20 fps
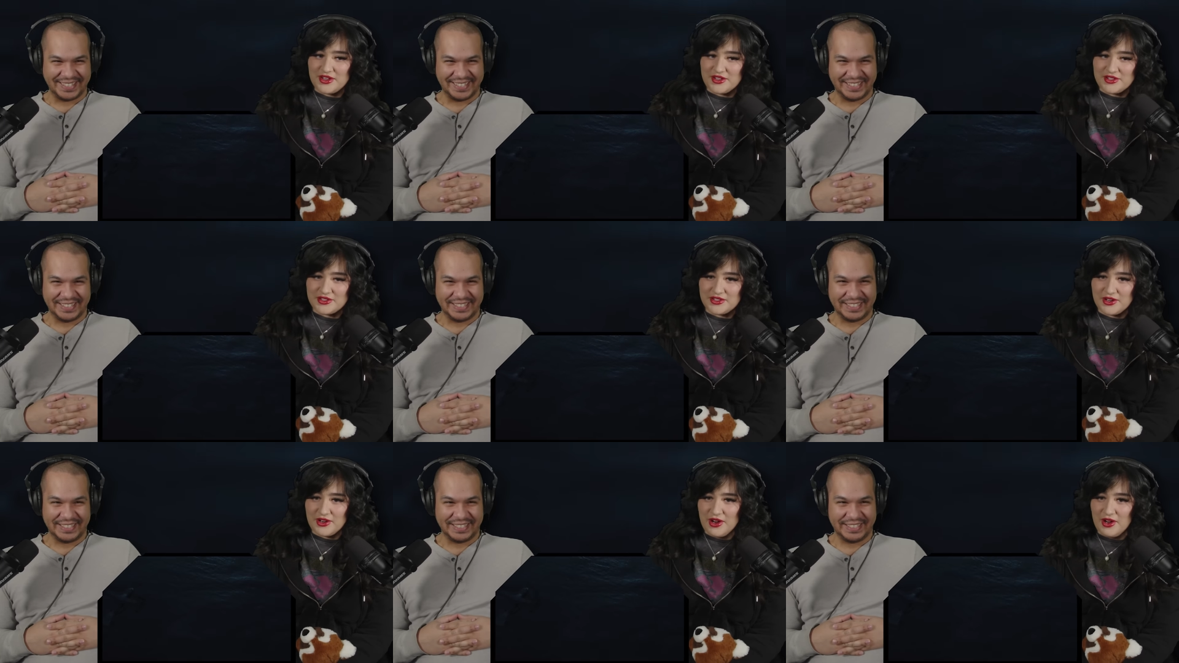
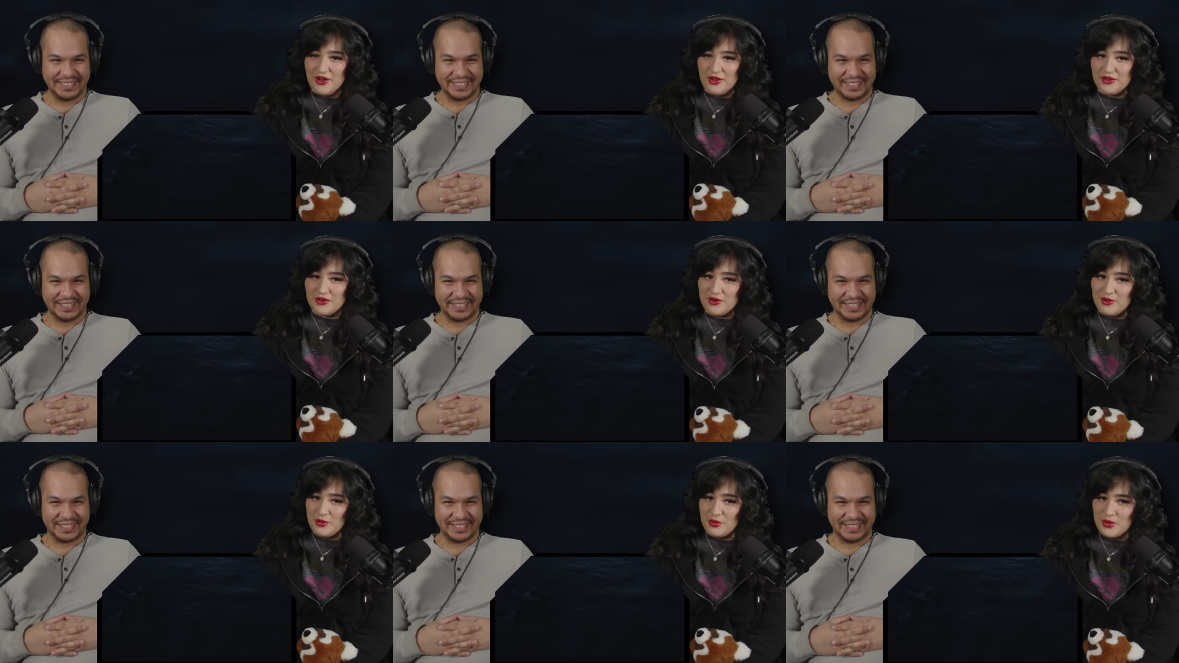Speaker 1: start calling it
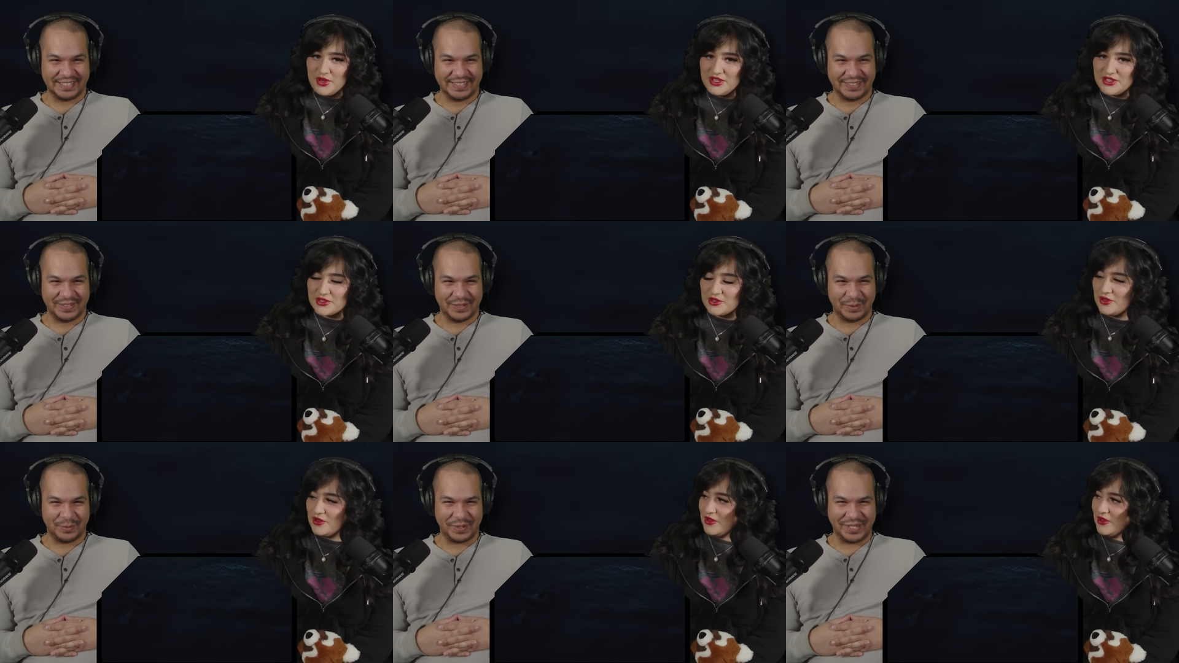
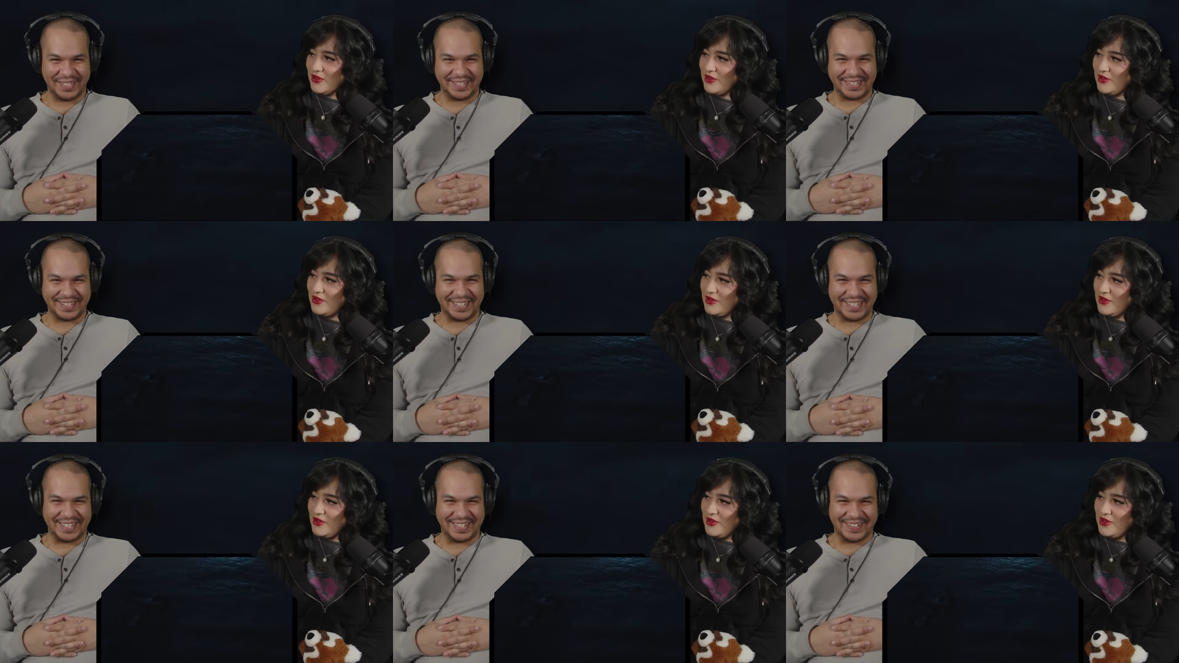weasel. Weasel
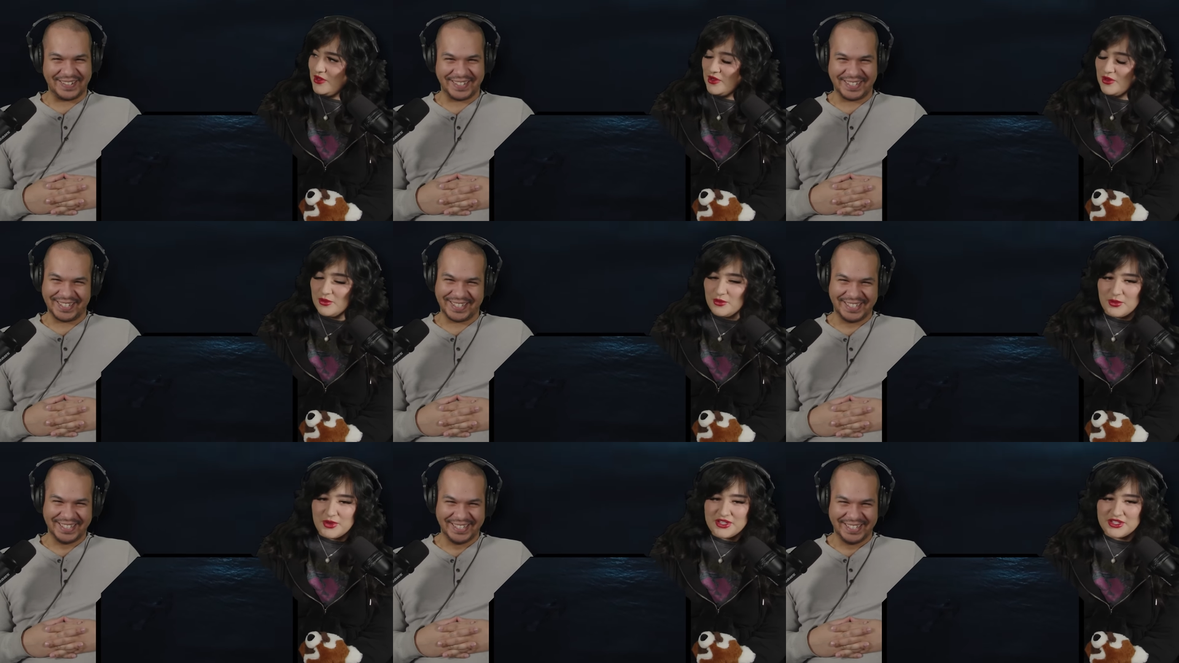hour.
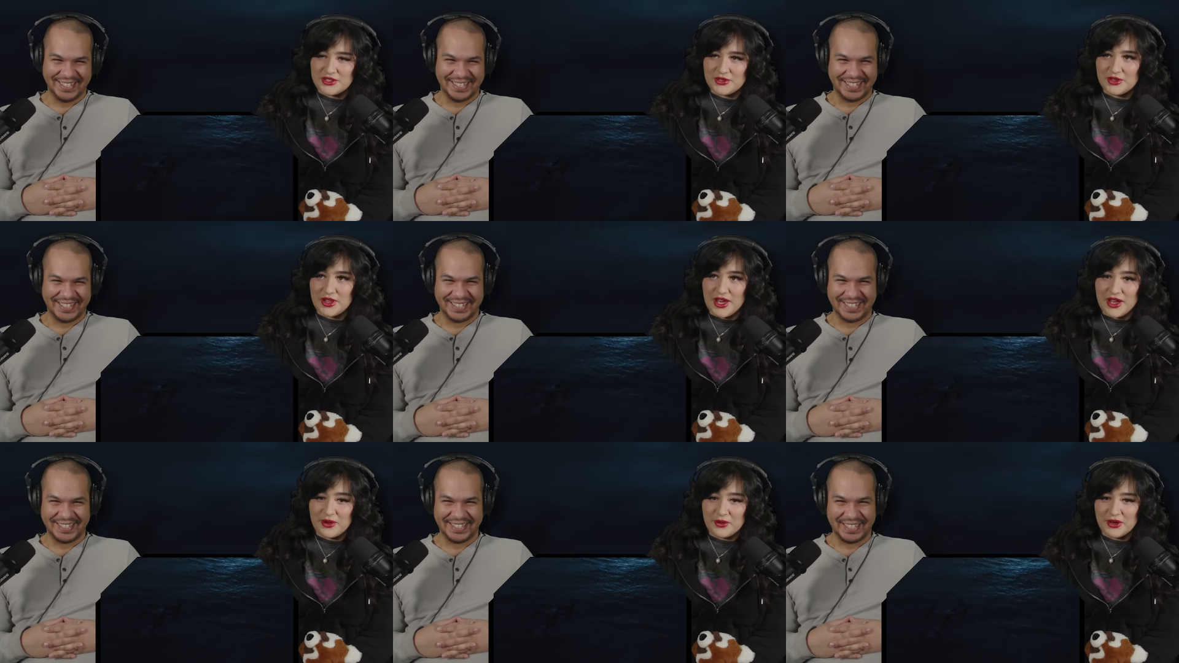Weasel
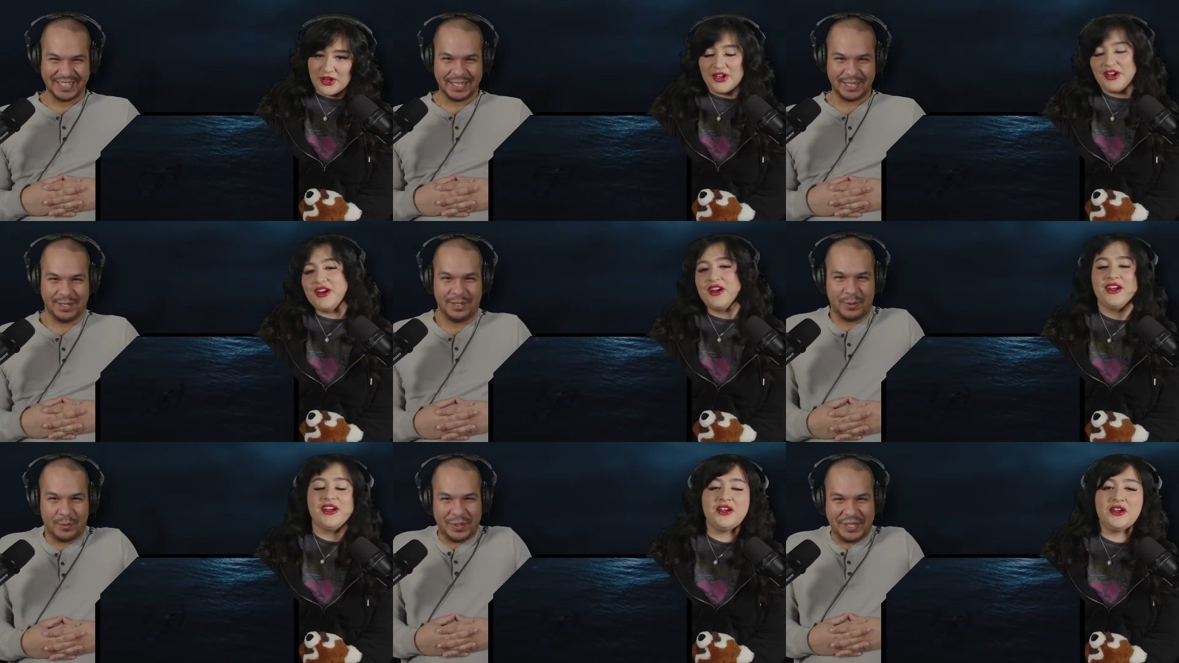hour.
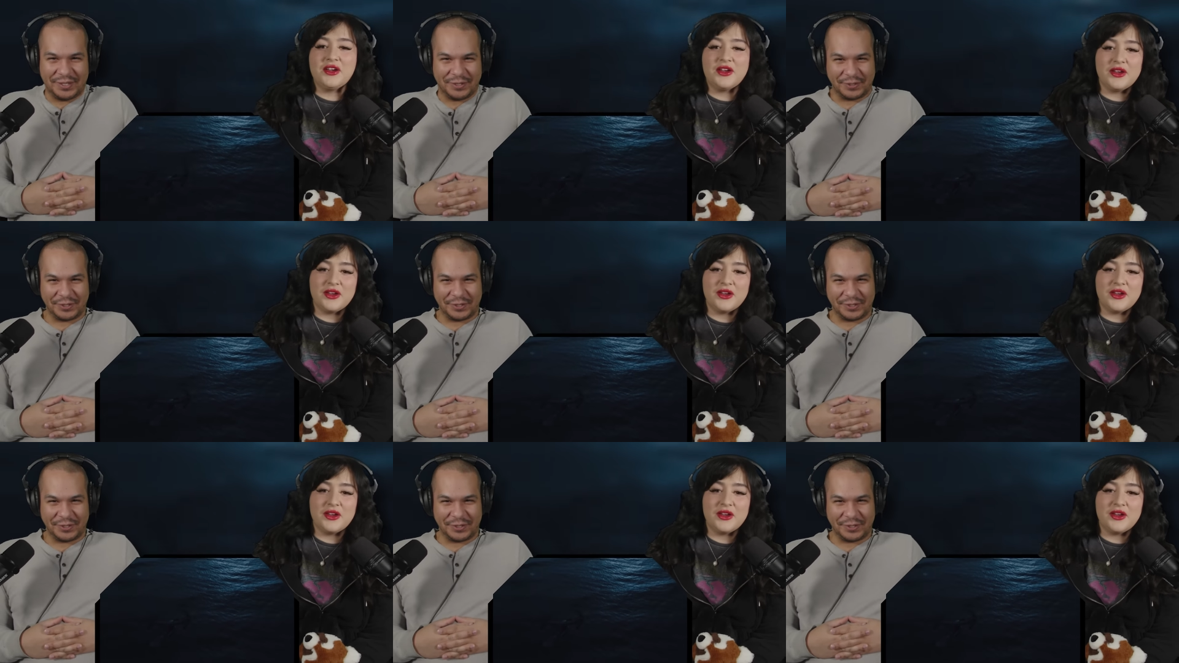Weasel